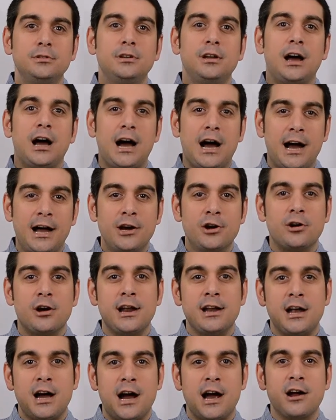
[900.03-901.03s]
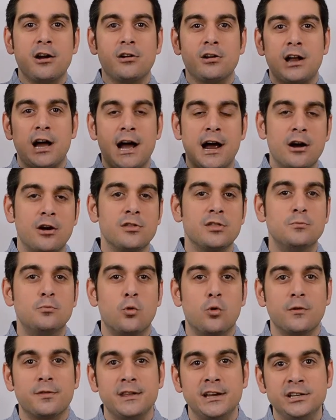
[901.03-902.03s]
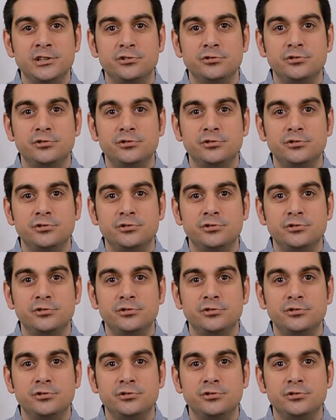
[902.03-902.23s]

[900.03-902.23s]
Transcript: higher and higher and higher the more things you